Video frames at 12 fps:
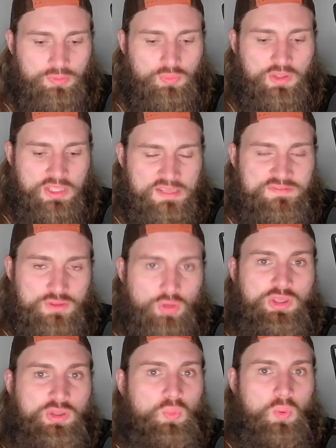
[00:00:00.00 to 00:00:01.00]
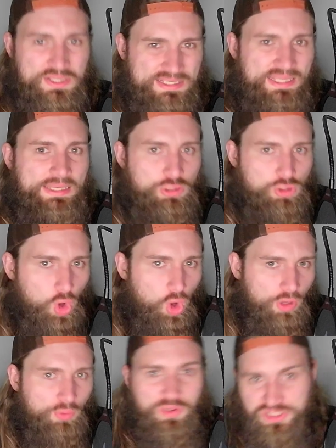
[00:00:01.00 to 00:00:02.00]
even though he was getting
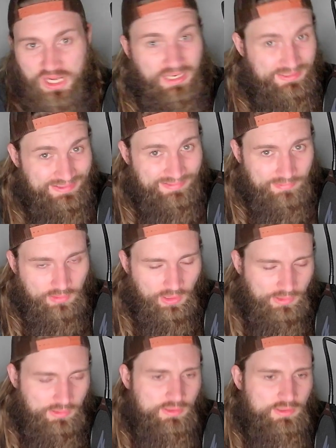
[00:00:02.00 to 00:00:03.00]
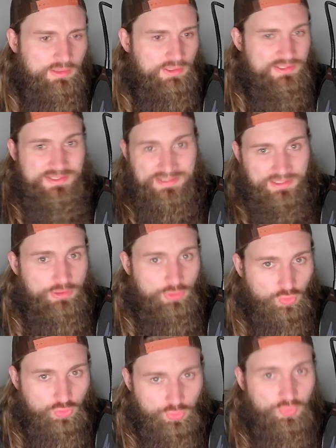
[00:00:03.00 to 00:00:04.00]
caught, which I didn't like, because he's getting
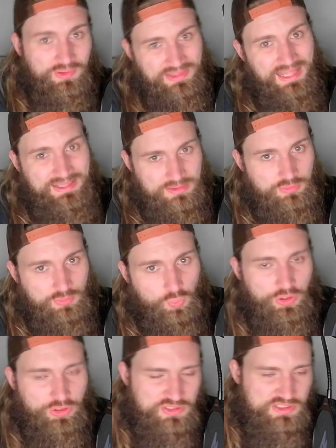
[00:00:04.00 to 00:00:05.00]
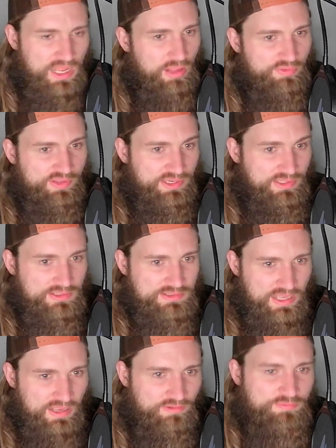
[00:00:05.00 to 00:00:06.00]
older with that weird style that he does
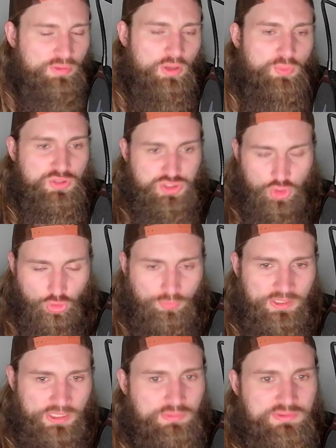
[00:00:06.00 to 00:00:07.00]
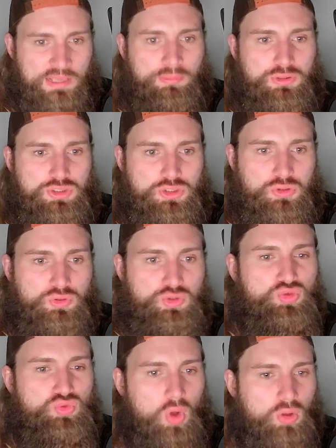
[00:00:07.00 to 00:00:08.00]
have. But with Terman, he was able to
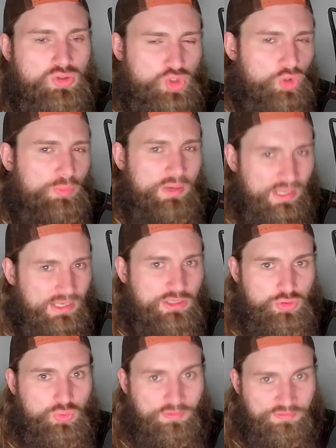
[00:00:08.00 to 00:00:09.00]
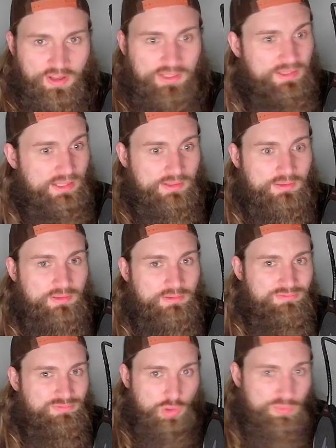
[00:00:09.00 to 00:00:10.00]
draw Terman into a fight that
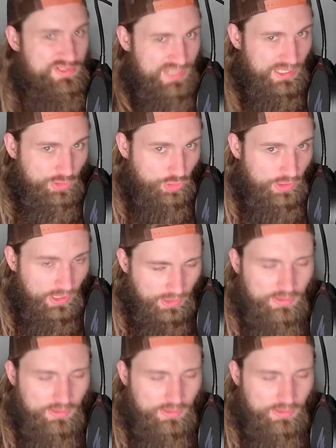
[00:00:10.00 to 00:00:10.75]
Terman's not good at